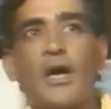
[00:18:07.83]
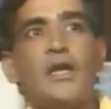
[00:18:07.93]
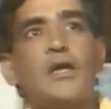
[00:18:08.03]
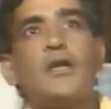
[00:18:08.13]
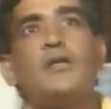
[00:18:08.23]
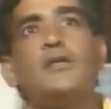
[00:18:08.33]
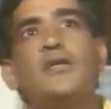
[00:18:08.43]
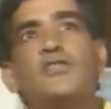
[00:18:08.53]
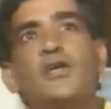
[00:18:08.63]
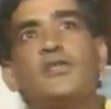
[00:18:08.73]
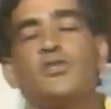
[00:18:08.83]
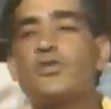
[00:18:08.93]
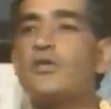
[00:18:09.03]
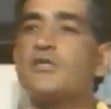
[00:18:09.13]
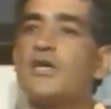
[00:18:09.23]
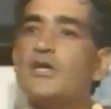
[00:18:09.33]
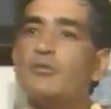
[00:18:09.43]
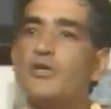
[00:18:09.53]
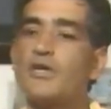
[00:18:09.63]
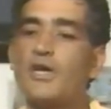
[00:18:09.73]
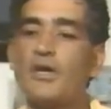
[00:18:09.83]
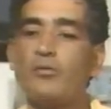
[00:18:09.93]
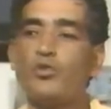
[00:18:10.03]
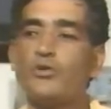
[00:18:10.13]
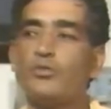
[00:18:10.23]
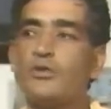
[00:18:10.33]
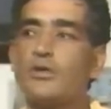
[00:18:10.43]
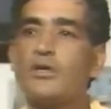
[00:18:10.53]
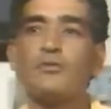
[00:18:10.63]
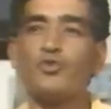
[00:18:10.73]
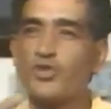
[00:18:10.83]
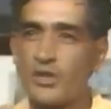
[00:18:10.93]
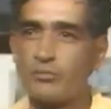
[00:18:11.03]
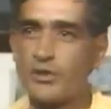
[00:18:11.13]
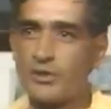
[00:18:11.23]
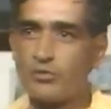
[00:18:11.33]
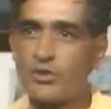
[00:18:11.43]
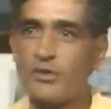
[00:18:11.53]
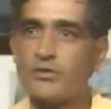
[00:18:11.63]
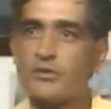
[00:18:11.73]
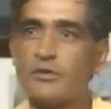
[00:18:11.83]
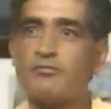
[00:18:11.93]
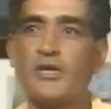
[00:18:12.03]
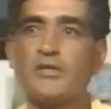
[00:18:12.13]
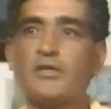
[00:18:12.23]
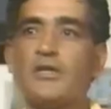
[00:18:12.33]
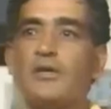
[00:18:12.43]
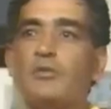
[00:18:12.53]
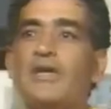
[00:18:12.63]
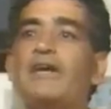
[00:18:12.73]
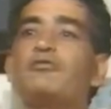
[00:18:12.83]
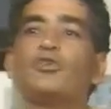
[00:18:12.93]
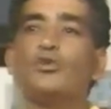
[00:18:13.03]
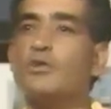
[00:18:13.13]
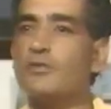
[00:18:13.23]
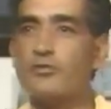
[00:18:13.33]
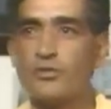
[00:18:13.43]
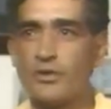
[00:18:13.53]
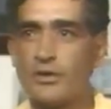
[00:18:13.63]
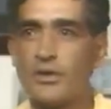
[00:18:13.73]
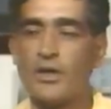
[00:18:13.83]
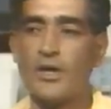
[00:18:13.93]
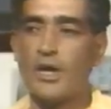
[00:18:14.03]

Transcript: And in a sense, it's understandable. They came with a lot of resentment themselves. They felt that they had been left out of everything.